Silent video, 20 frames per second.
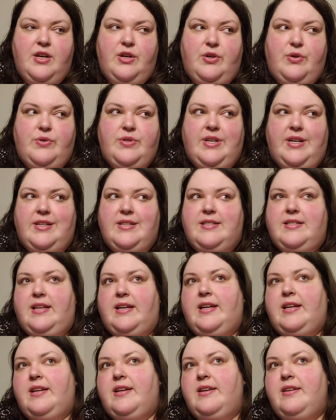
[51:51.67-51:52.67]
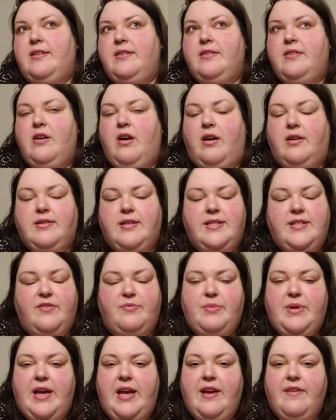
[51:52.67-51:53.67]
who does like
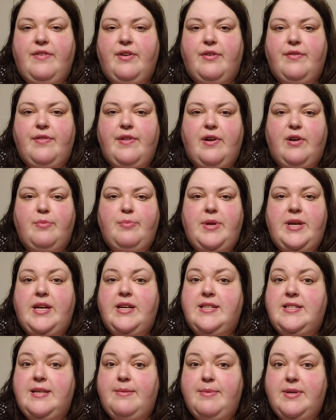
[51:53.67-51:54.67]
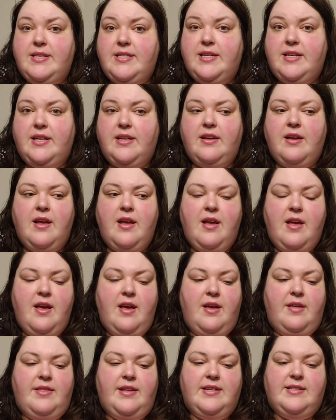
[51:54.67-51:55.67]
cognitive behavior therapy, DBT,
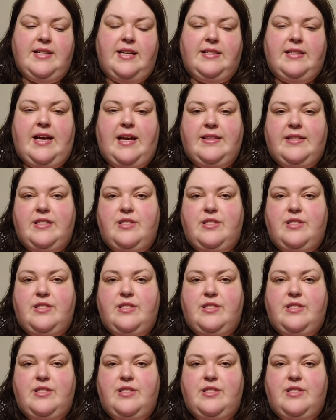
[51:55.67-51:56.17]
things like that.